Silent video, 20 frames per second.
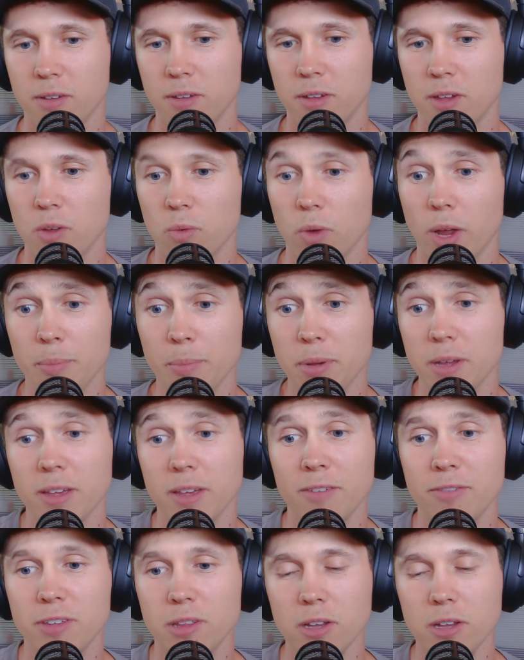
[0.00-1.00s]
Right, but
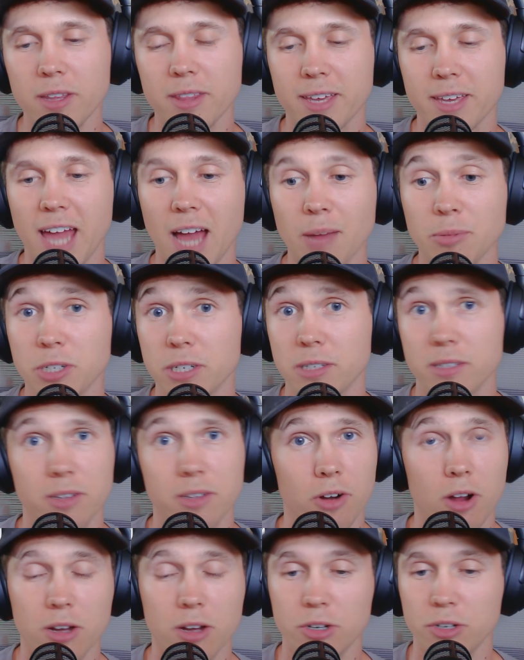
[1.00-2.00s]
if you look at the captions,
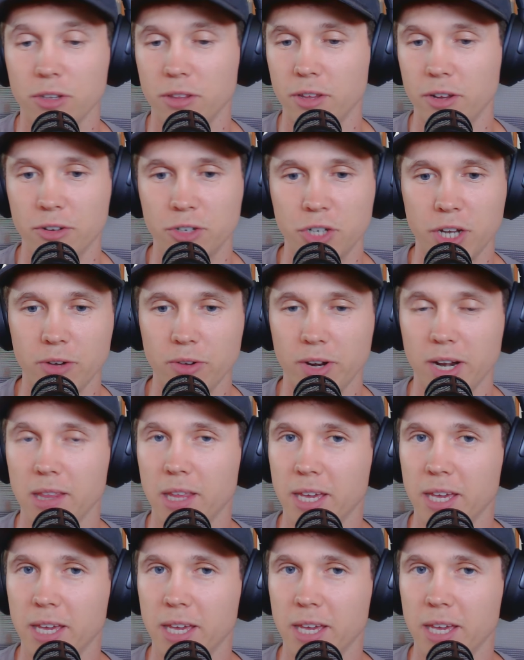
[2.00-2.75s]
they're generated.